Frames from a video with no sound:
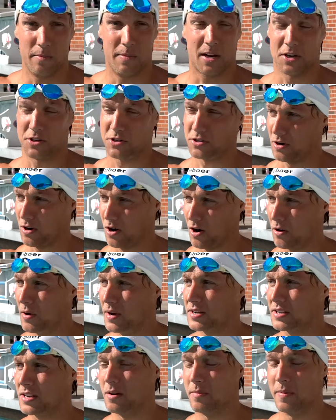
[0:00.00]
because your heart
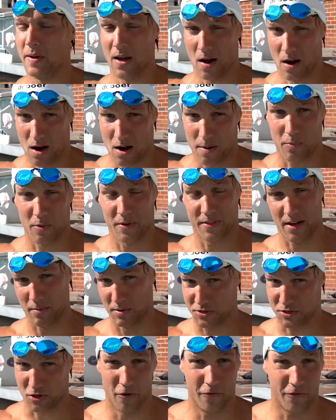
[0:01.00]
rate's gonna be up with how
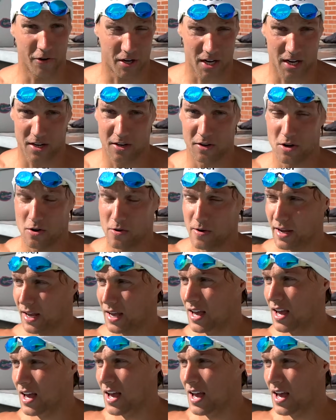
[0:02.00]
much overkick you're doing,